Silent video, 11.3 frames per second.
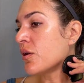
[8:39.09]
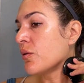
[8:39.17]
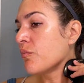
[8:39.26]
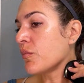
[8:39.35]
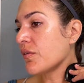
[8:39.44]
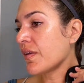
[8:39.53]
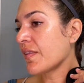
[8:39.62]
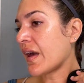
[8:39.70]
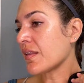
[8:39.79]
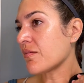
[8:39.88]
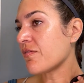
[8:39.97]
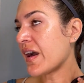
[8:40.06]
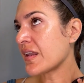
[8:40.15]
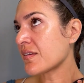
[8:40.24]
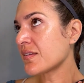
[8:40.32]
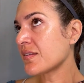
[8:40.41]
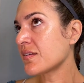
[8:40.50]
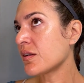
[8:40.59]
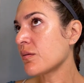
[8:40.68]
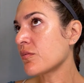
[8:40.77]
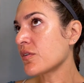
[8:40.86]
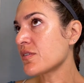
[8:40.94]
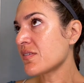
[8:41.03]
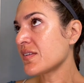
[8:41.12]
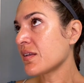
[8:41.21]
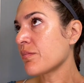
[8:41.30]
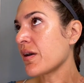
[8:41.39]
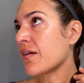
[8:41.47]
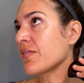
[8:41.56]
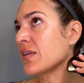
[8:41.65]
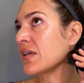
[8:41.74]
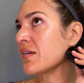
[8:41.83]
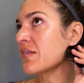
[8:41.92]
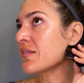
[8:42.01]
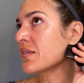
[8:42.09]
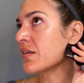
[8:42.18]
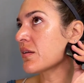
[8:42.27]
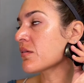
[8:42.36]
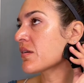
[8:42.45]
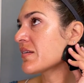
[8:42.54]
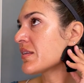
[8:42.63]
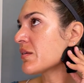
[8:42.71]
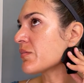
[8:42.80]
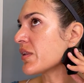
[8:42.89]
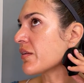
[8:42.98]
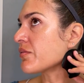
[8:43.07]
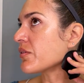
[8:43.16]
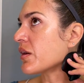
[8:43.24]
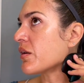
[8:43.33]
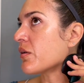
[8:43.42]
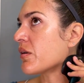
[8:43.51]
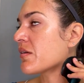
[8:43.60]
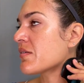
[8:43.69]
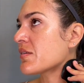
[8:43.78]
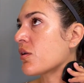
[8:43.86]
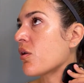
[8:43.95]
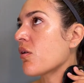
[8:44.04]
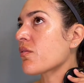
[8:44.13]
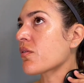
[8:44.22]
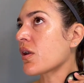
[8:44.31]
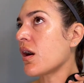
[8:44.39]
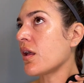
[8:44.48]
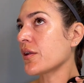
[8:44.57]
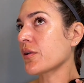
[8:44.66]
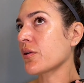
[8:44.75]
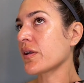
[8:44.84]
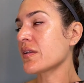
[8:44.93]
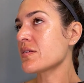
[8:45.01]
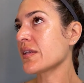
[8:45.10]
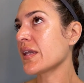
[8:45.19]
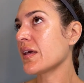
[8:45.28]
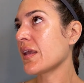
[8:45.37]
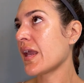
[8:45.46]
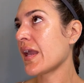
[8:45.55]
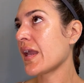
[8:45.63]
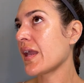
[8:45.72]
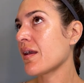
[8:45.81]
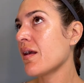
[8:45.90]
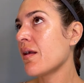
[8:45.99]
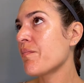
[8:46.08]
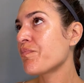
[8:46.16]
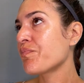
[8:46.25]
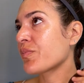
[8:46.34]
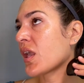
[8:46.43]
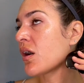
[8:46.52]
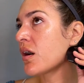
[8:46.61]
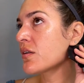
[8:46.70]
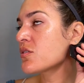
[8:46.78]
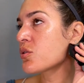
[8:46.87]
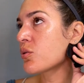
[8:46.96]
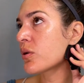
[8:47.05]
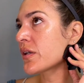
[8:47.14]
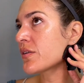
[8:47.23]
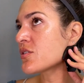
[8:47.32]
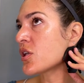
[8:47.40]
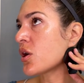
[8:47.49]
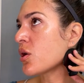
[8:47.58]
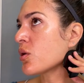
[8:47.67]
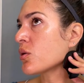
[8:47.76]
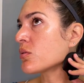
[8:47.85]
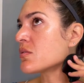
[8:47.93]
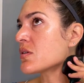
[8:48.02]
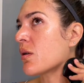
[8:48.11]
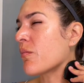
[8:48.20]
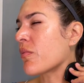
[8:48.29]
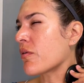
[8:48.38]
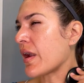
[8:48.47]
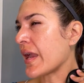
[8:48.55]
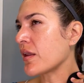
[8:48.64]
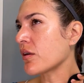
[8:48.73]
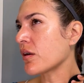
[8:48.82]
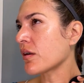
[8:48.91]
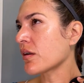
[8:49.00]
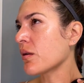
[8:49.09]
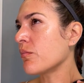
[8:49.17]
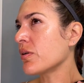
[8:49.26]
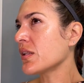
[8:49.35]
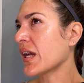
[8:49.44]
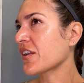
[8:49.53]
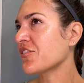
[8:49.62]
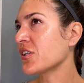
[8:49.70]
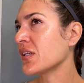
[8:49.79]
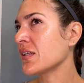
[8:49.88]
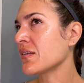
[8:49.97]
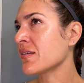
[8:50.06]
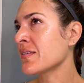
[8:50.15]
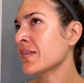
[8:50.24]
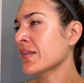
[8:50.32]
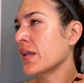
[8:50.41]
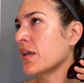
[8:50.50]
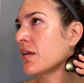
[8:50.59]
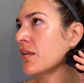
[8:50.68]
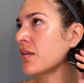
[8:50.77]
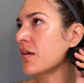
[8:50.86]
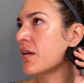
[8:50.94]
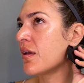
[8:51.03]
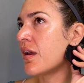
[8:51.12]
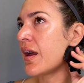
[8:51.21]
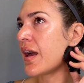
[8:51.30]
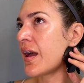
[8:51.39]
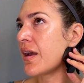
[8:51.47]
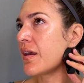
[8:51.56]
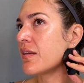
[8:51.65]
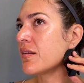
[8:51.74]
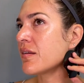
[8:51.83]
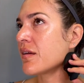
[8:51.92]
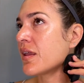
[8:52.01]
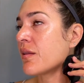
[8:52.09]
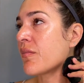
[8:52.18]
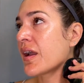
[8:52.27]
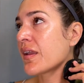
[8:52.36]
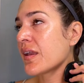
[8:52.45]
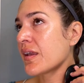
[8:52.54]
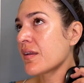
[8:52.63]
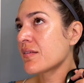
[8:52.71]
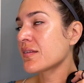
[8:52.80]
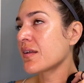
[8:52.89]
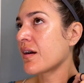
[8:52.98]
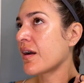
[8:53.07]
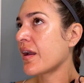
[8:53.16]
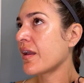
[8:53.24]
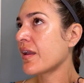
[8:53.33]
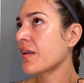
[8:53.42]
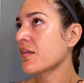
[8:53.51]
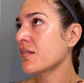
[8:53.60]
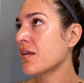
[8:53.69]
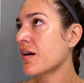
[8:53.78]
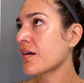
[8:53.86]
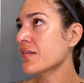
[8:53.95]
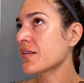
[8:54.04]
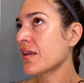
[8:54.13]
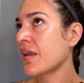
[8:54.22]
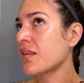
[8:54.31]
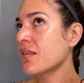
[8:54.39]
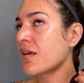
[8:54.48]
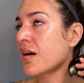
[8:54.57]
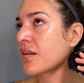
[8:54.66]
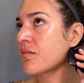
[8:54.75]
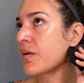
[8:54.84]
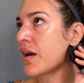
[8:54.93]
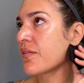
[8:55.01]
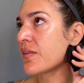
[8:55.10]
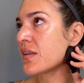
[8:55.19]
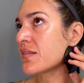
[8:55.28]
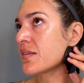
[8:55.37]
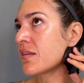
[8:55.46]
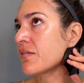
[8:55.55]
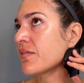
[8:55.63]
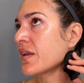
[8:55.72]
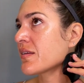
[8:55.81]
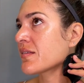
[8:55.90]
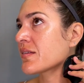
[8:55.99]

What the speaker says: moving that lymphatic system, reducing puffiness, increasing blood flow. So overall, you're going to get a contoured, toned, brighter complexion, skin. And in my case, I lost a lot of puffiness in the face.